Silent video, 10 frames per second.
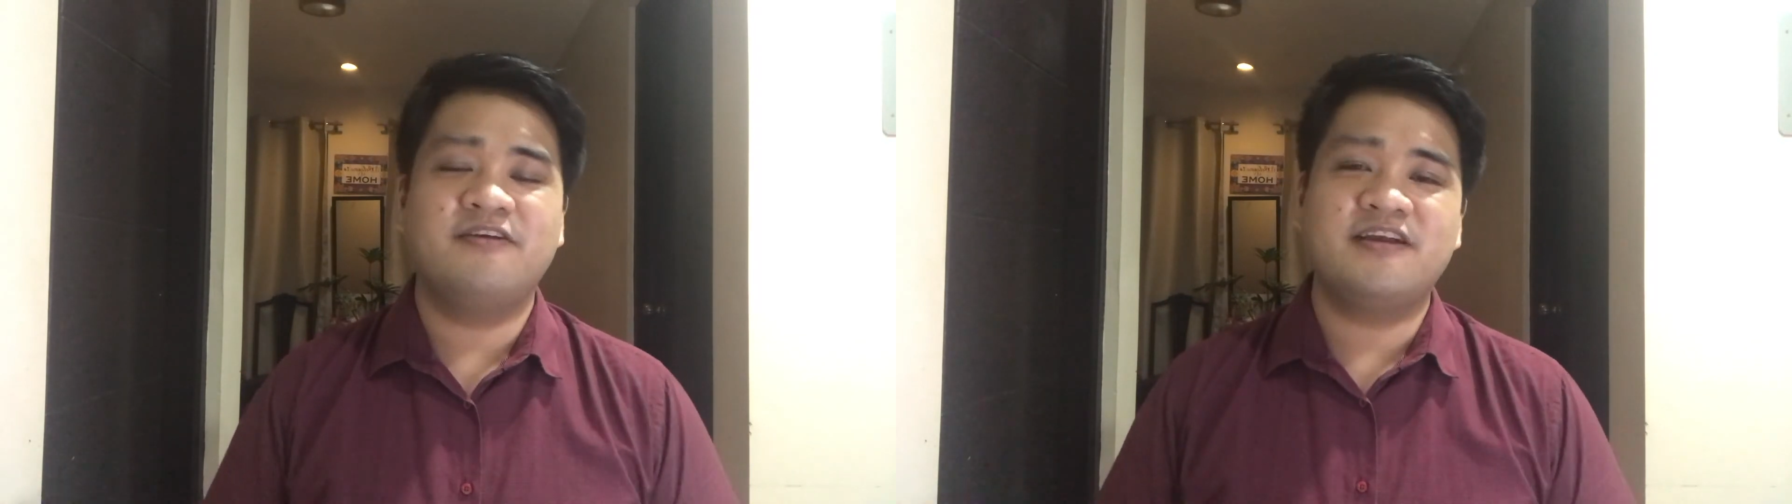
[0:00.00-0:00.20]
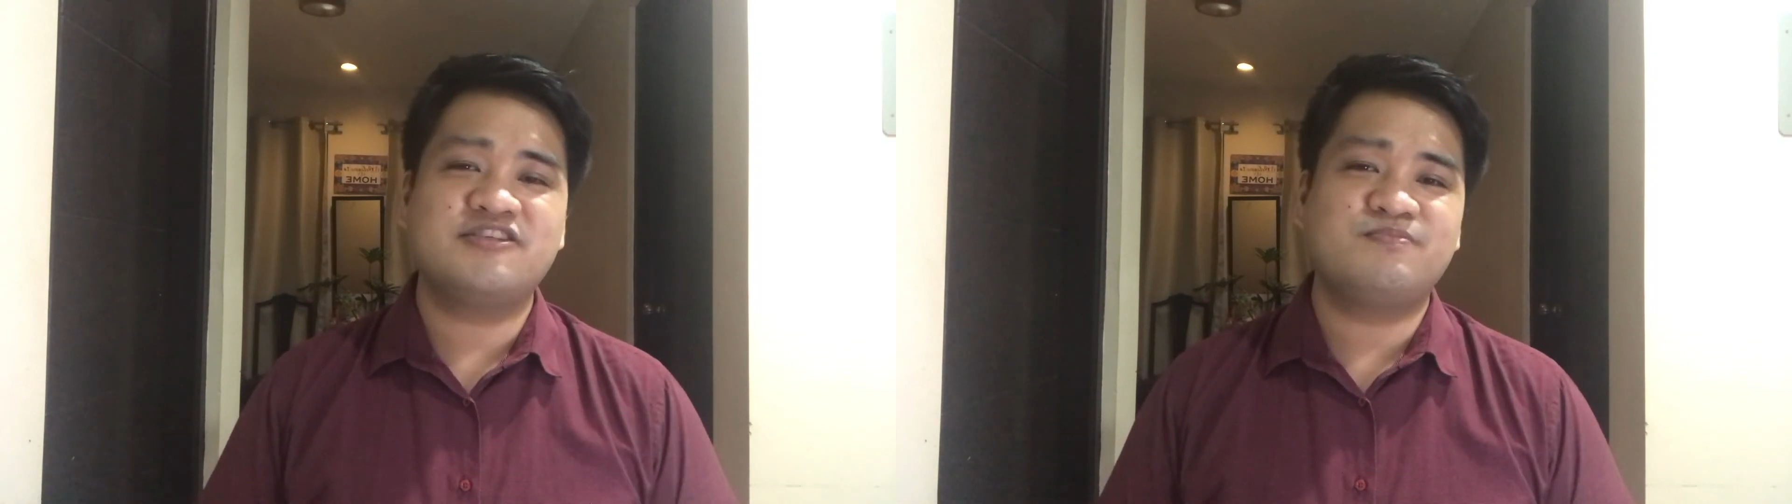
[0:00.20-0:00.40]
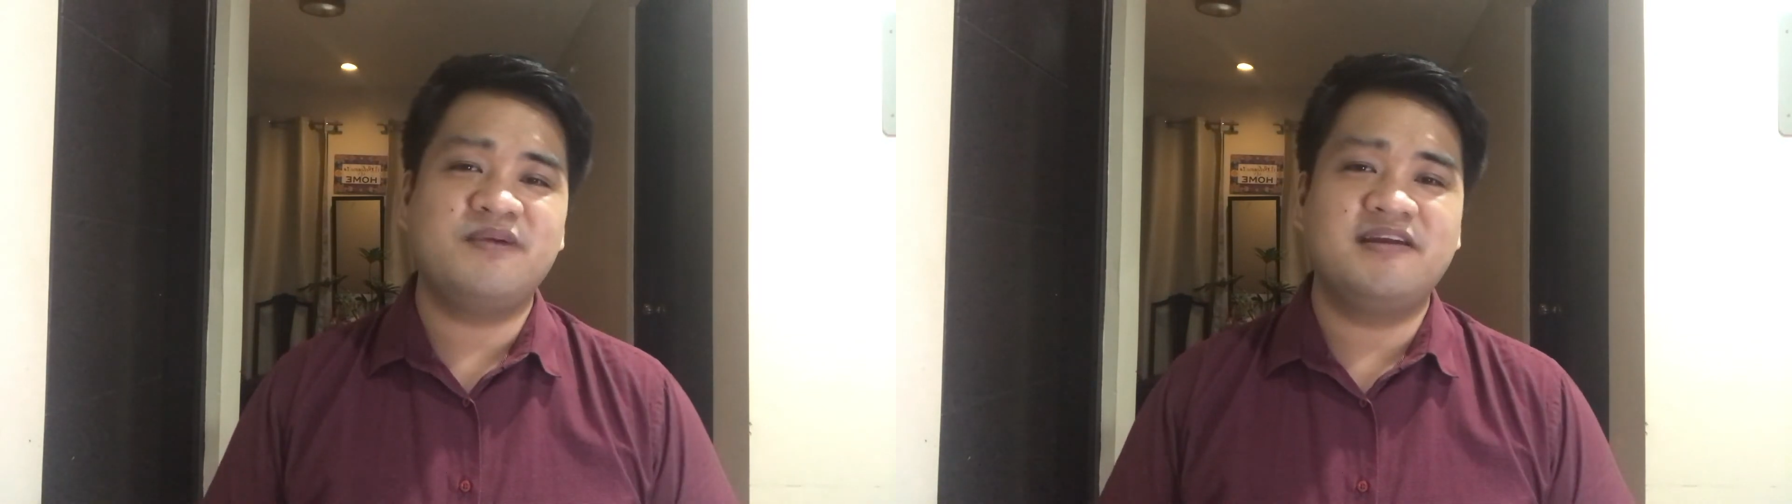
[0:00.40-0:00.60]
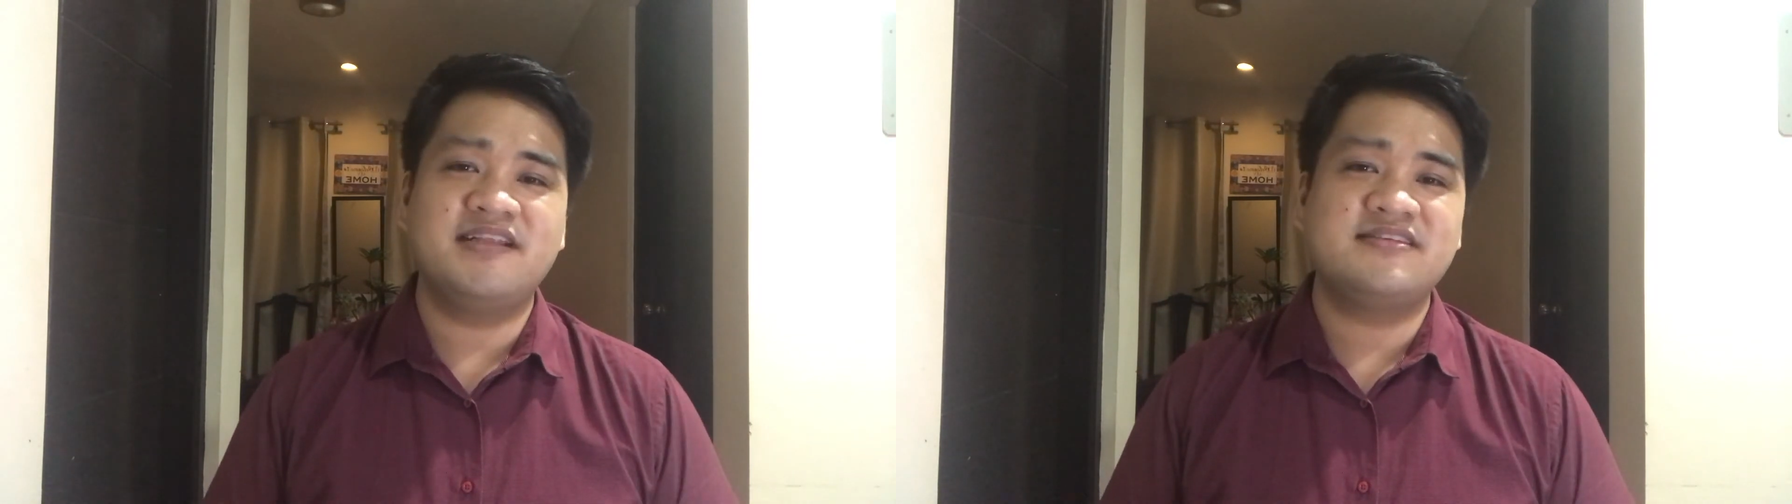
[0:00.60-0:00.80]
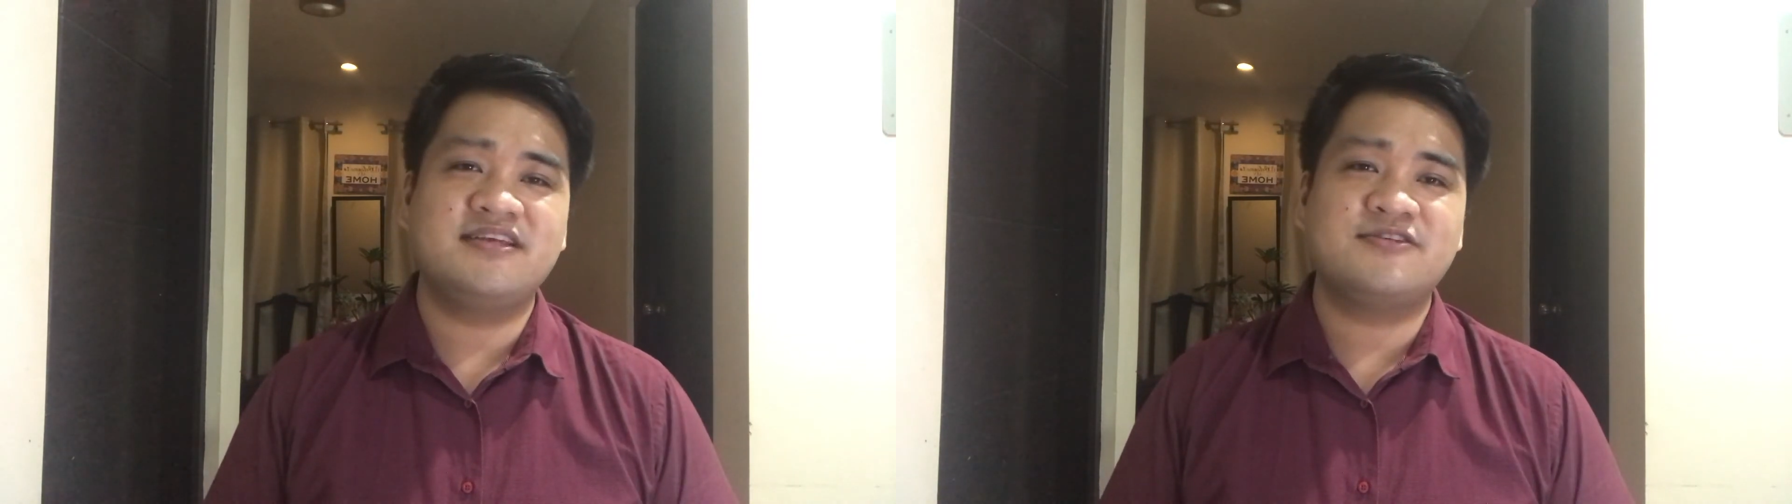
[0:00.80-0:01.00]
you're
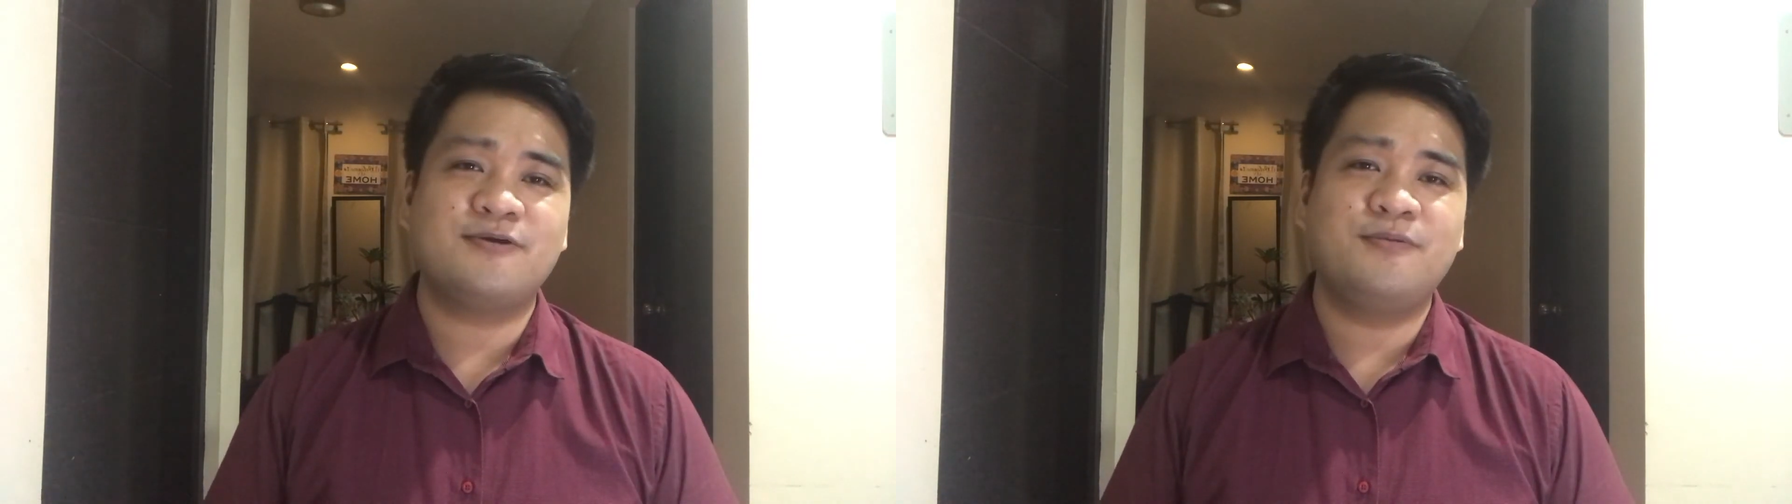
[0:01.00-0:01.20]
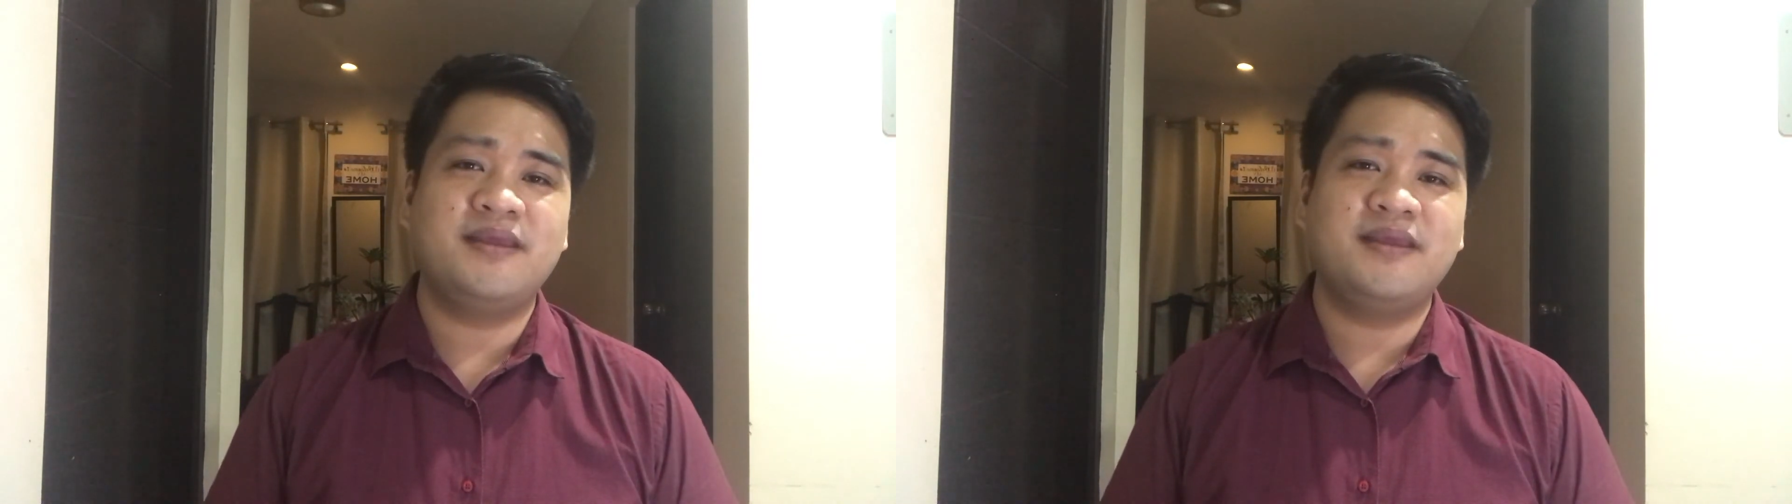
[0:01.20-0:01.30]
experiencing so